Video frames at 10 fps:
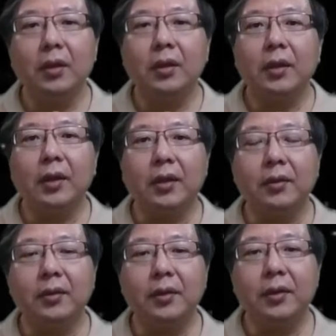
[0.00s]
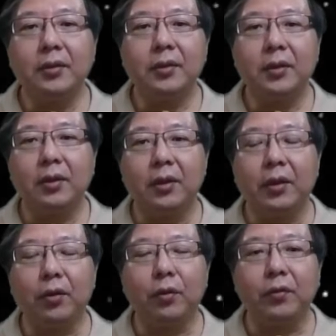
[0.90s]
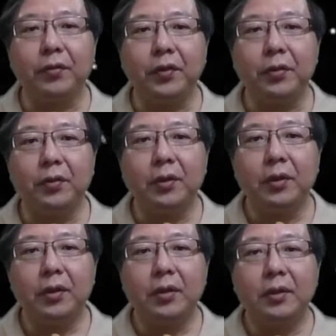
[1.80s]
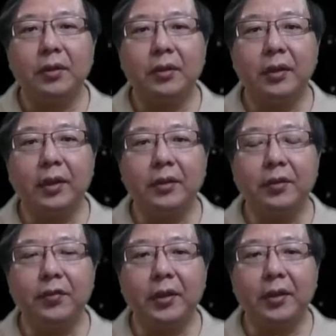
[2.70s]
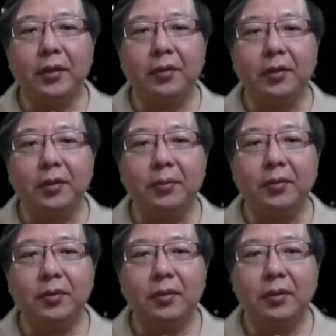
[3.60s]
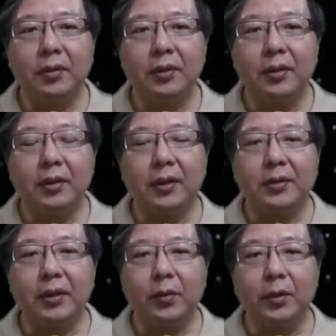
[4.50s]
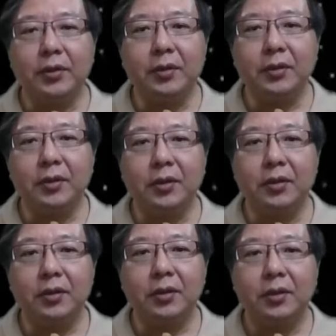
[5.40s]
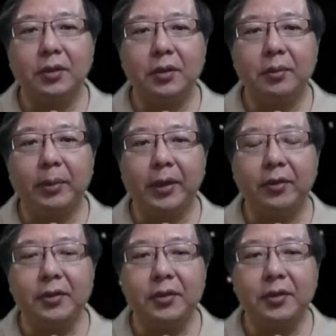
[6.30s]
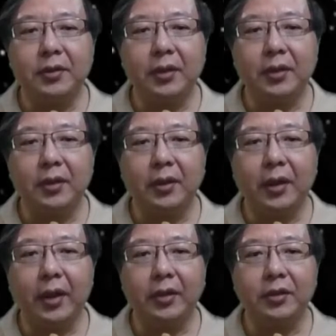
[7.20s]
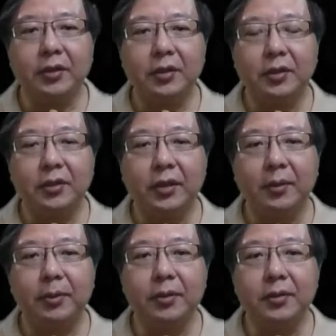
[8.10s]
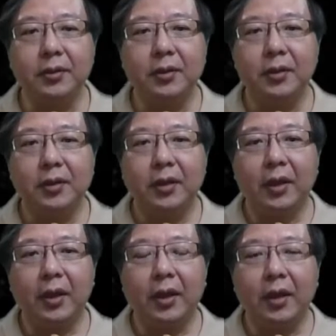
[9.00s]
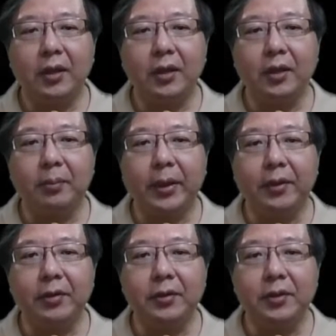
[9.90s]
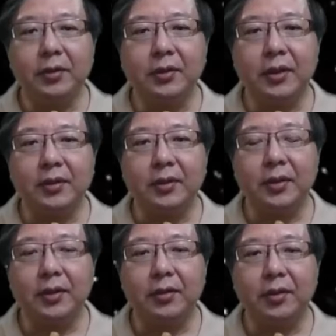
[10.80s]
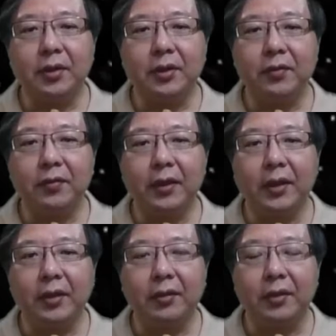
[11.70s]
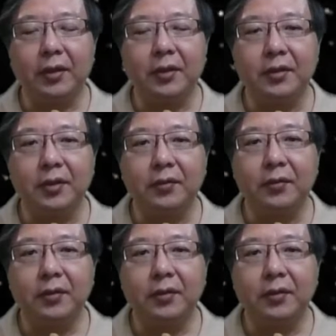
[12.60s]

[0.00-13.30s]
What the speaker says: Okay, here's an overview. There are different algorithms. There's sequential search, binary search, and hash tables. And in binary search, there's iterative and recursive.